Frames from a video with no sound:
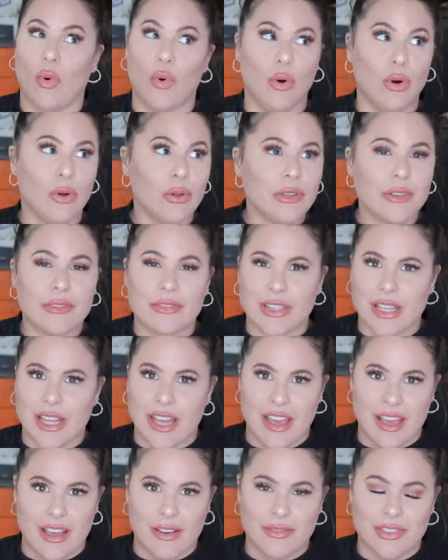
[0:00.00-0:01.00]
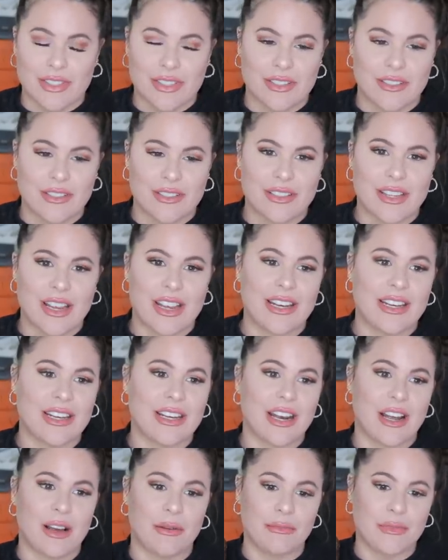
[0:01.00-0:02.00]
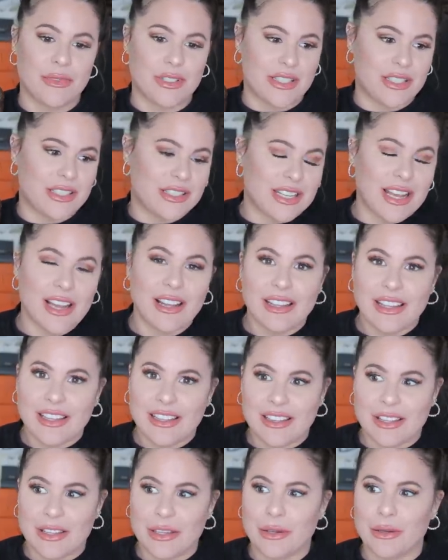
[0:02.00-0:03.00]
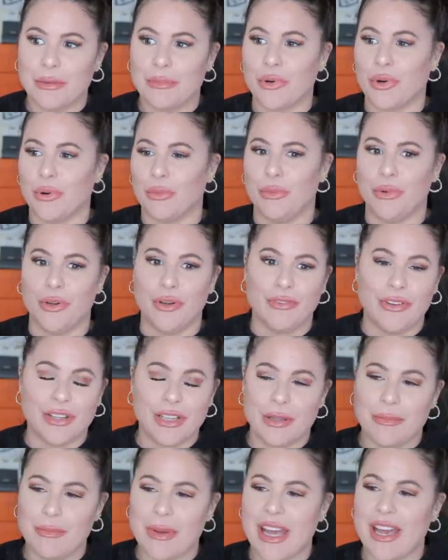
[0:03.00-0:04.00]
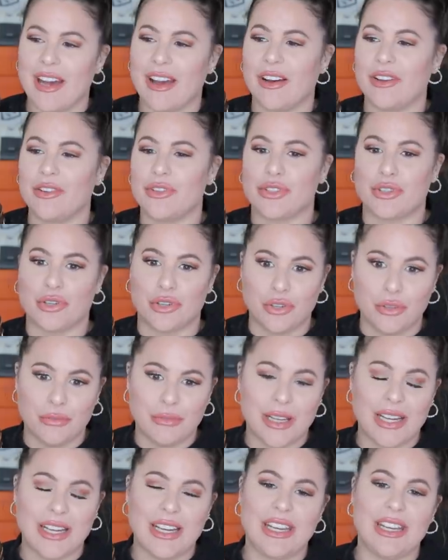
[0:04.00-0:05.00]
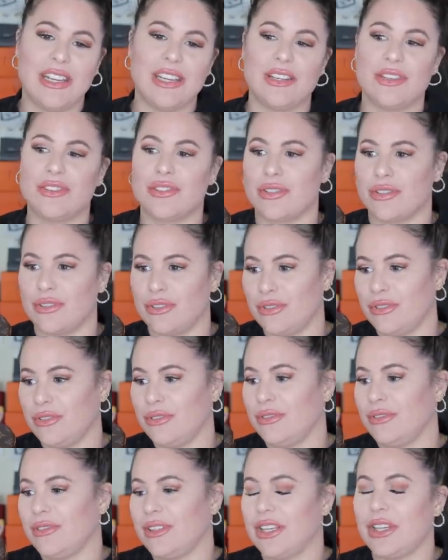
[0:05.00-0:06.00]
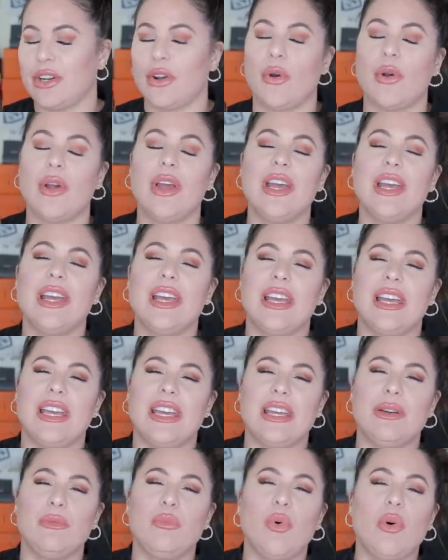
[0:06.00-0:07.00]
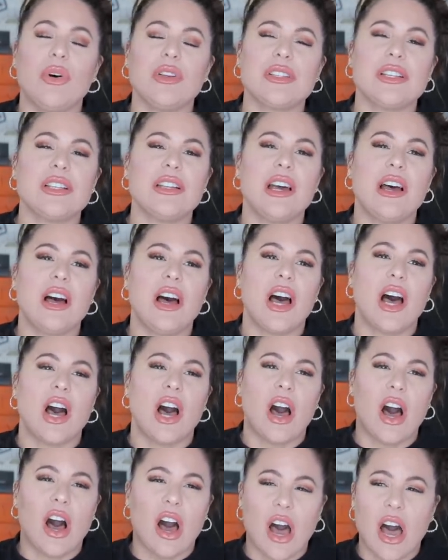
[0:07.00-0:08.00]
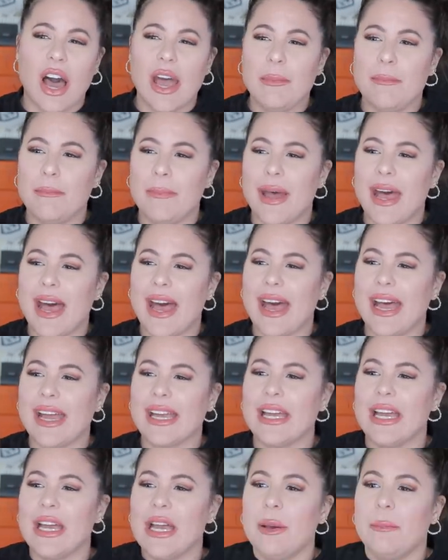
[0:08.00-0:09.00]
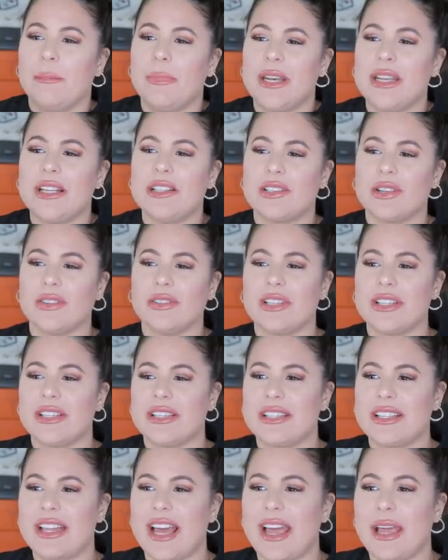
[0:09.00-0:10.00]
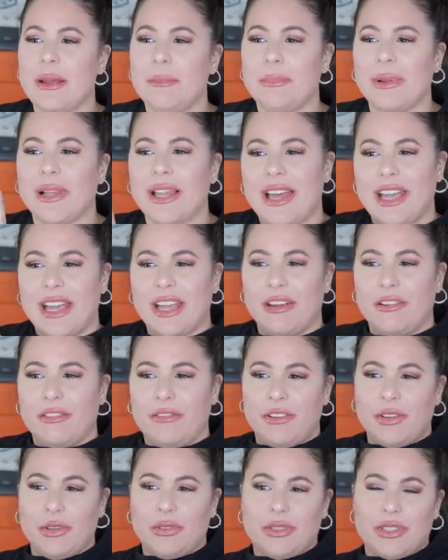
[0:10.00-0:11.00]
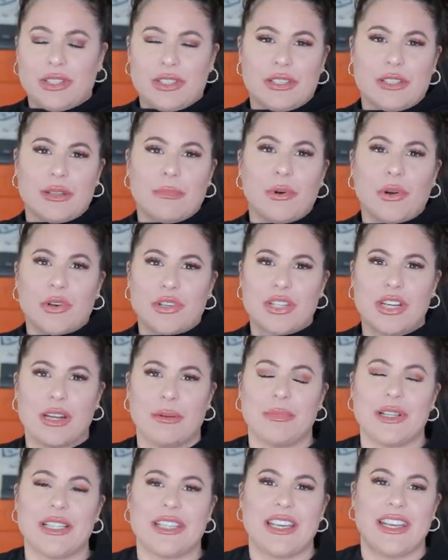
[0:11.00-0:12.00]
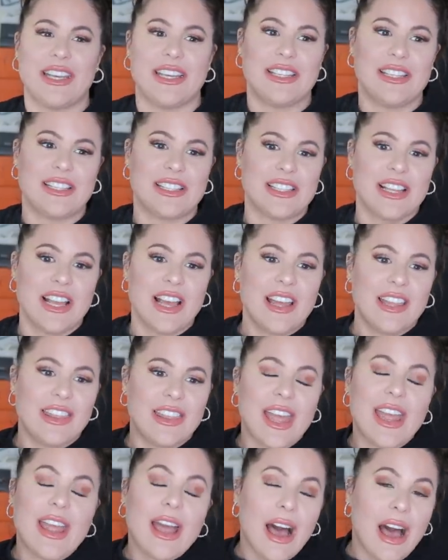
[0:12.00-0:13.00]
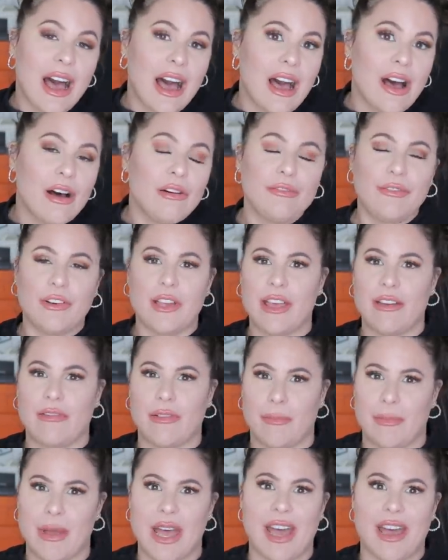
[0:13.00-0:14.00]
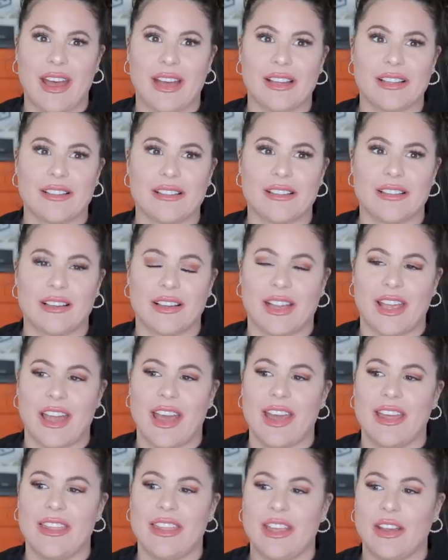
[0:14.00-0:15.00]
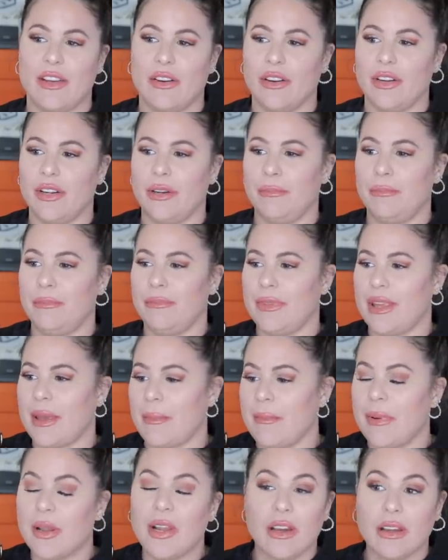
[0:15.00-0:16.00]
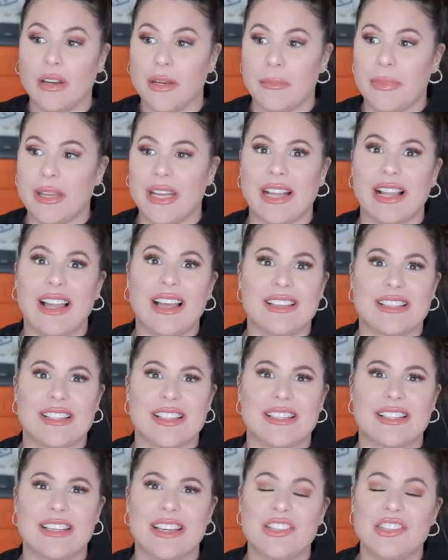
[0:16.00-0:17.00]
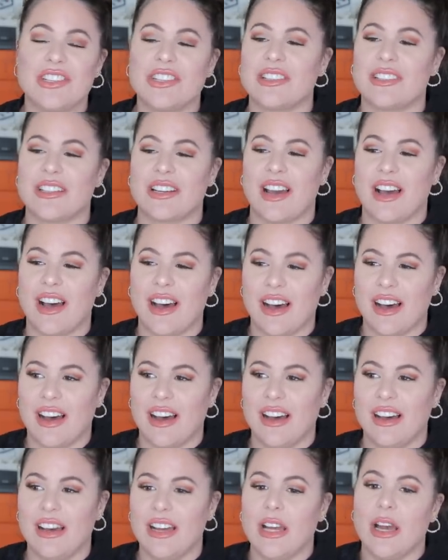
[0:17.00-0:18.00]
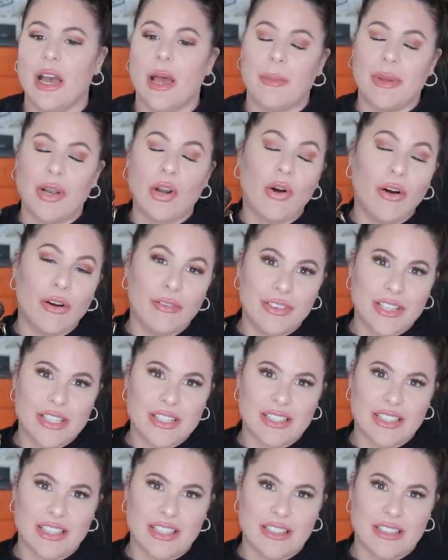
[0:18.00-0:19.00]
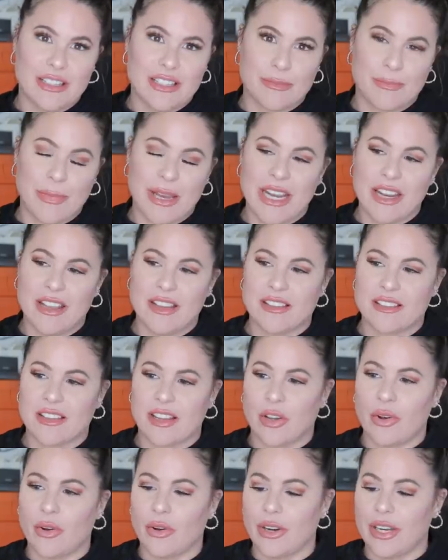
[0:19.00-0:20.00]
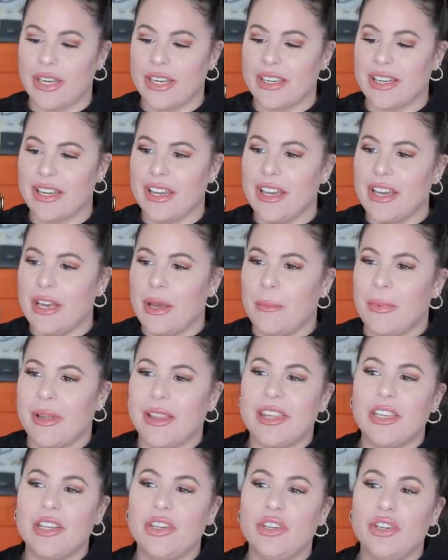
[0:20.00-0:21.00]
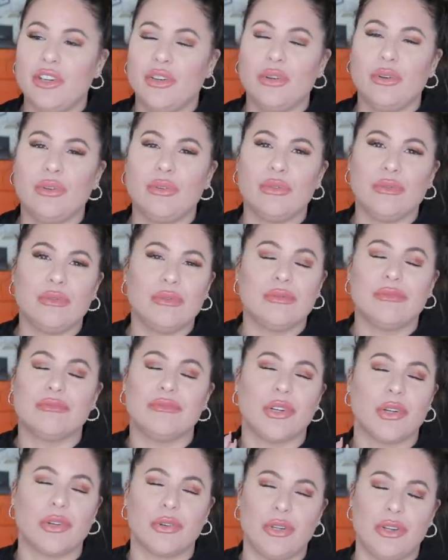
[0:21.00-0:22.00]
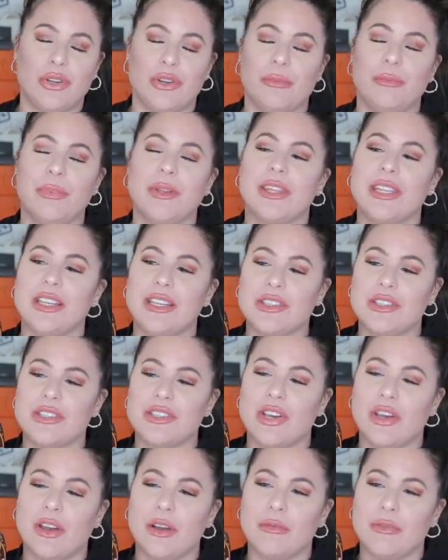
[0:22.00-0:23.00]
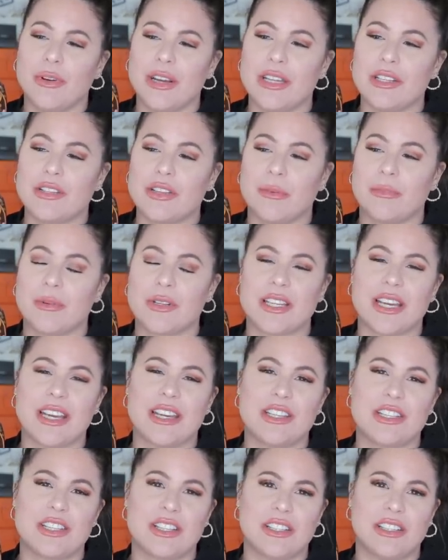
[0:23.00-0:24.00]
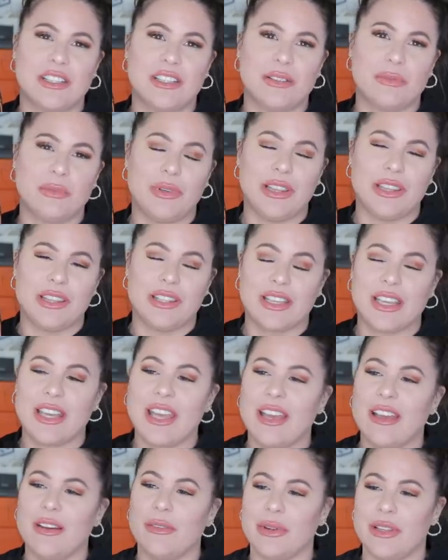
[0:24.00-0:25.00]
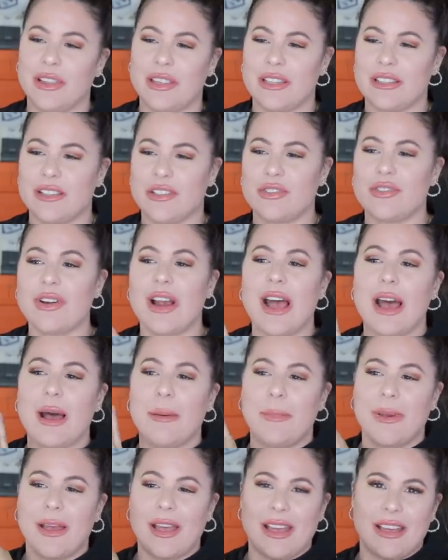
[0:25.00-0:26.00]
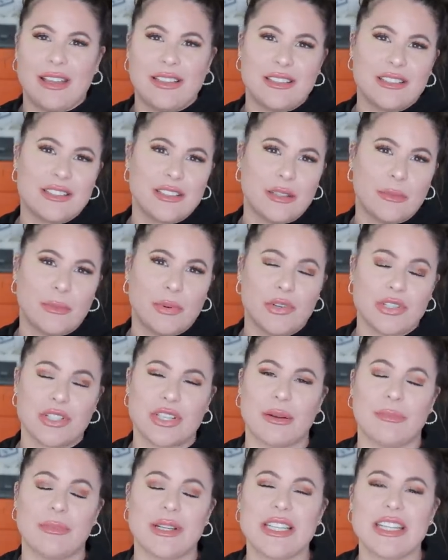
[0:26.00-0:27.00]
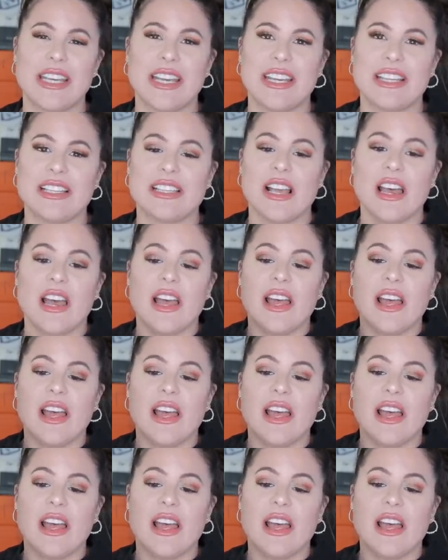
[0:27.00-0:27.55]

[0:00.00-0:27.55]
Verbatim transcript: all of the canvases, ended up selling them or moving them out, too many, too, you know. It wasn't a hype bag, but it's on the same playing field as the Pochette Matisse. They are forever bags, okay? They're gonna they're gonna be classics. They just are. I mean, obviously the Speedy is iconic, but the new not new, but the reinterpretation with the with the strap and the Pochette Matisse,